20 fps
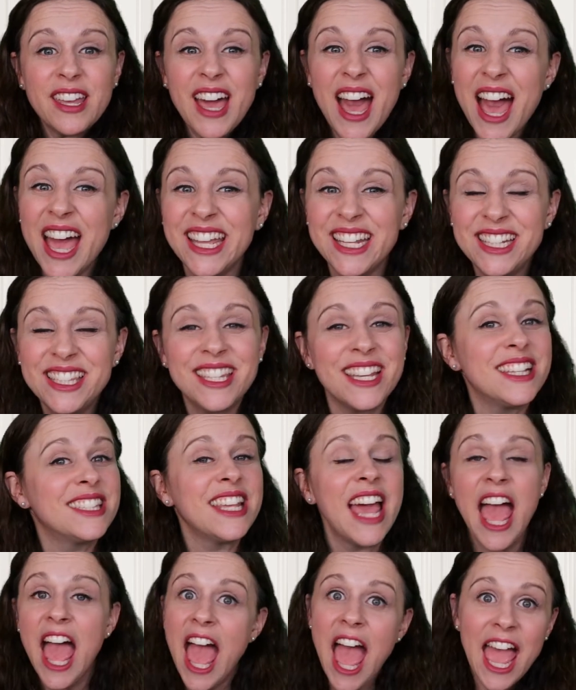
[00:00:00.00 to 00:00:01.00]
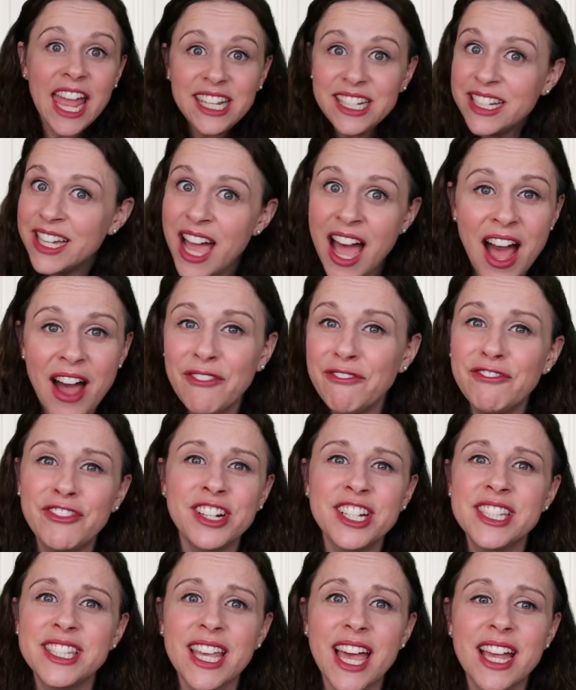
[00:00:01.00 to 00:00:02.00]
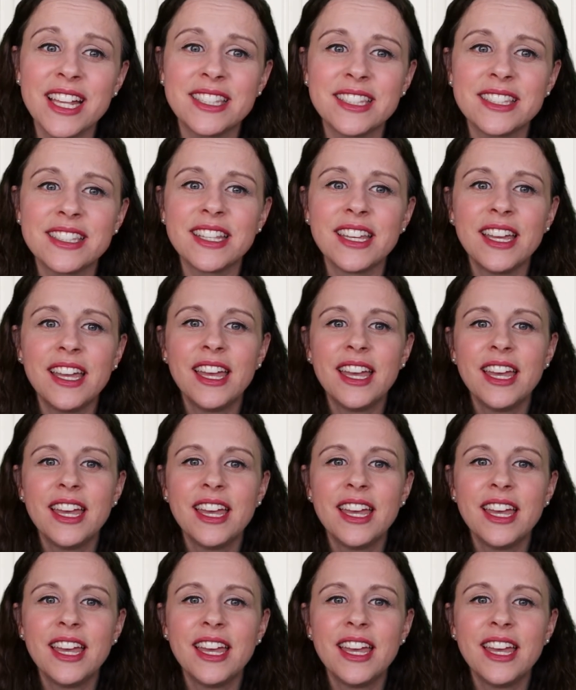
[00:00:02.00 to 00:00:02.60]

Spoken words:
guides us and comforts us.